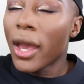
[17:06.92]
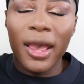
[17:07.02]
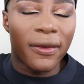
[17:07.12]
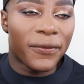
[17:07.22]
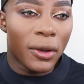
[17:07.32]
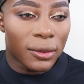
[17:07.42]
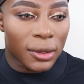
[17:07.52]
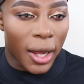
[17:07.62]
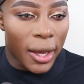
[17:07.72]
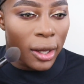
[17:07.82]
it feels
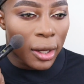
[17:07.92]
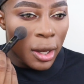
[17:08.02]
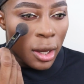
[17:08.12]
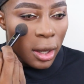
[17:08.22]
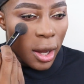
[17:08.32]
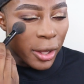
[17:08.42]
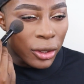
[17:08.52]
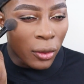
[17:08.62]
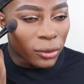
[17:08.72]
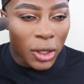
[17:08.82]
like, I
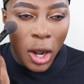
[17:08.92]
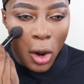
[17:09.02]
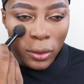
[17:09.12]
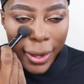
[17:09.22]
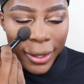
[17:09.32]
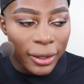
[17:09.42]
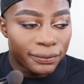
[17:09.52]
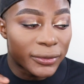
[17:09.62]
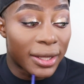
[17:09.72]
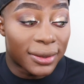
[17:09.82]
don't know, like,
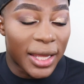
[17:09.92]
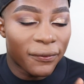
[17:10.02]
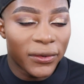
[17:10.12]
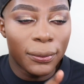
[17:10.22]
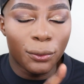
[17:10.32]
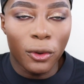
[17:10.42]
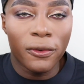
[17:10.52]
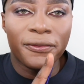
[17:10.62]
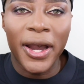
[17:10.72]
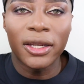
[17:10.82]
it's definitely more
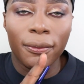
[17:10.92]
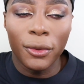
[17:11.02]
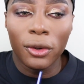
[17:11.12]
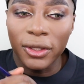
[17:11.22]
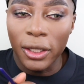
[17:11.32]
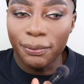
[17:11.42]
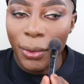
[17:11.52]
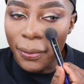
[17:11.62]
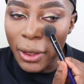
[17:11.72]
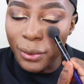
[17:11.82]
finer milled than
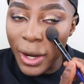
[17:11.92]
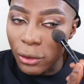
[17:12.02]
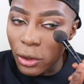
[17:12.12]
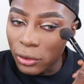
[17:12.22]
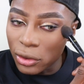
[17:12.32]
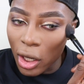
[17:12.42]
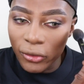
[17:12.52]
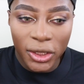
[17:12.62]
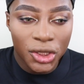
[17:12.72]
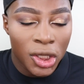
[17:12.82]
Bobbi Brown Golden
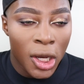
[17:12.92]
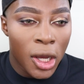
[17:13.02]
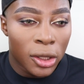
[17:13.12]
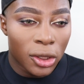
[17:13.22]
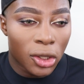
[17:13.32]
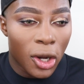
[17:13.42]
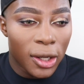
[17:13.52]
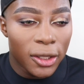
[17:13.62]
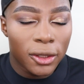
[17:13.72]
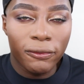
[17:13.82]
Orange. The
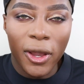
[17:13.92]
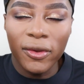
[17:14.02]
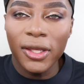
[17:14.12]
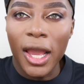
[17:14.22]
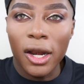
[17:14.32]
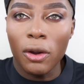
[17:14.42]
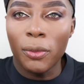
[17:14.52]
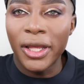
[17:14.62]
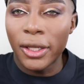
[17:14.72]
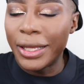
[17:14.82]
color's very yellow,
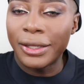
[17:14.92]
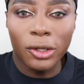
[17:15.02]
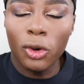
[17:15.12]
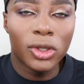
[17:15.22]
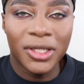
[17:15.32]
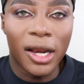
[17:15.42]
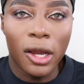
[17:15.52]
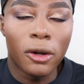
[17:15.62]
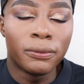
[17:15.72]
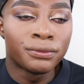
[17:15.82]
but it is called
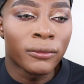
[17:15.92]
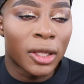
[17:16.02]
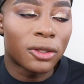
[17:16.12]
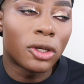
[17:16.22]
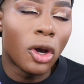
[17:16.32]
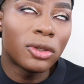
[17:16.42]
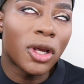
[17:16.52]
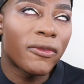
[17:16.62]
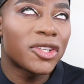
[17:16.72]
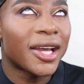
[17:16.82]
yellow. So Golden
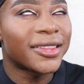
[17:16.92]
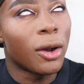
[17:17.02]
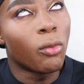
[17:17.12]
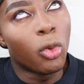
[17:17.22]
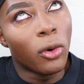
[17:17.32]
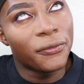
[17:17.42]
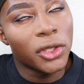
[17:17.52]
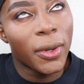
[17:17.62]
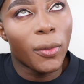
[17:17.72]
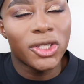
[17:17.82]
Orange had that warmth
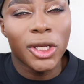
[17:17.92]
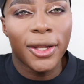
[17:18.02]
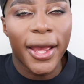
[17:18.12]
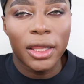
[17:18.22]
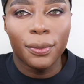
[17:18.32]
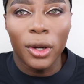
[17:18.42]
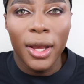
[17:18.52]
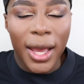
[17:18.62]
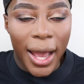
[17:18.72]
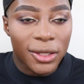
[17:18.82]
to it, which I liked, but
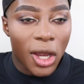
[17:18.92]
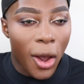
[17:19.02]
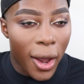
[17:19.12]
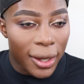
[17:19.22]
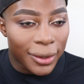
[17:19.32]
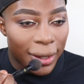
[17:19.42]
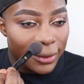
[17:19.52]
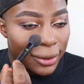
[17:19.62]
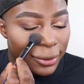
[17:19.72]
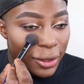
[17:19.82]
as a highlight,
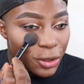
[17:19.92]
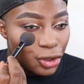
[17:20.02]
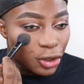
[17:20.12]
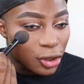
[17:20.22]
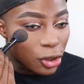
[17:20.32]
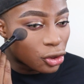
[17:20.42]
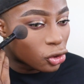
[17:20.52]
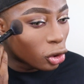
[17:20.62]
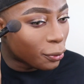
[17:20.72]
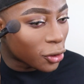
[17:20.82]
this is just
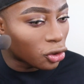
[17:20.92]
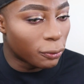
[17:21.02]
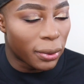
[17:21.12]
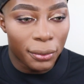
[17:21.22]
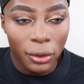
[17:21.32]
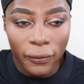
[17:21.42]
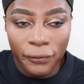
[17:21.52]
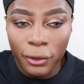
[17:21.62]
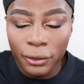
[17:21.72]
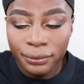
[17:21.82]
super, super
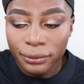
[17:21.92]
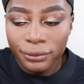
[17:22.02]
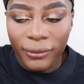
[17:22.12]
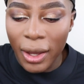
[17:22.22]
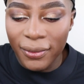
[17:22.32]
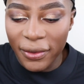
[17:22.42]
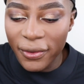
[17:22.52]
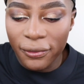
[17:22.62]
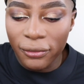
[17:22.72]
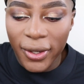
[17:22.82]
beautiful. I'm
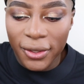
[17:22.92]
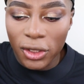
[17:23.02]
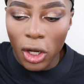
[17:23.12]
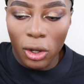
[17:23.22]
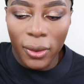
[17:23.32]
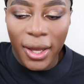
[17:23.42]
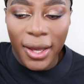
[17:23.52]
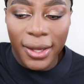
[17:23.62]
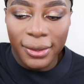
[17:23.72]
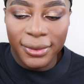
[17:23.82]
living for it, so
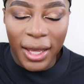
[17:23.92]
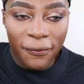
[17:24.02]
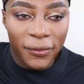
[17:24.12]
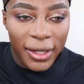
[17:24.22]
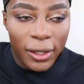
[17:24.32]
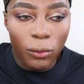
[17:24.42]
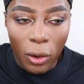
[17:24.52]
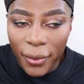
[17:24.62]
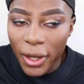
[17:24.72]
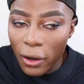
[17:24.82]
it's definitely
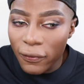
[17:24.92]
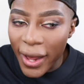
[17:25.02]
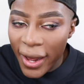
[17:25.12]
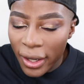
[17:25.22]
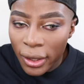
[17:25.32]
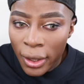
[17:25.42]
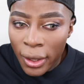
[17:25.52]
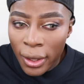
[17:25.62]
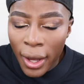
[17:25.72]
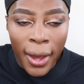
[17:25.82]
won me over.
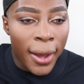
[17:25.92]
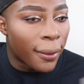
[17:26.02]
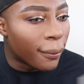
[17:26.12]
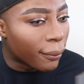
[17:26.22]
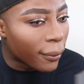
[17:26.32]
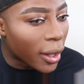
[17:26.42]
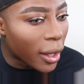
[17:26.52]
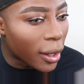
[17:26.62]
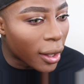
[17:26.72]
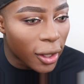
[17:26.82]

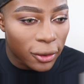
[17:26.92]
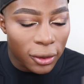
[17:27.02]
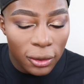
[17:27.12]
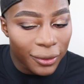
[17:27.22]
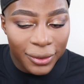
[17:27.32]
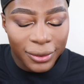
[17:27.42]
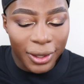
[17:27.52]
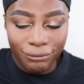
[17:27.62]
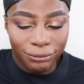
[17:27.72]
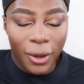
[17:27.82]
It just looks,
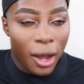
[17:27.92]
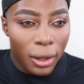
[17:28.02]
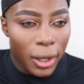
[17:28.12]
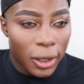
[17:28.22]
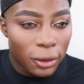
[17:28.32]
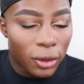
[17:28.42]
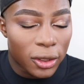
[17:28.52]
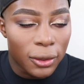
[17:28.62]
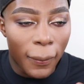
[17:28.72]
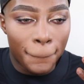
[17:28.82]
it
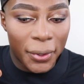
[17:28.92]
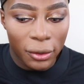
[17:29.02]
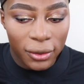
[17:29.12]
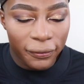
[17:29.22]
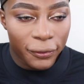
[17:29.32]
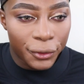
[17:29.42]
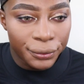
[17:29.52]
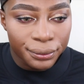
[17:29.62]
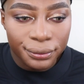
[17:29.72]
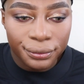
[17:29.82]
looks beautiful.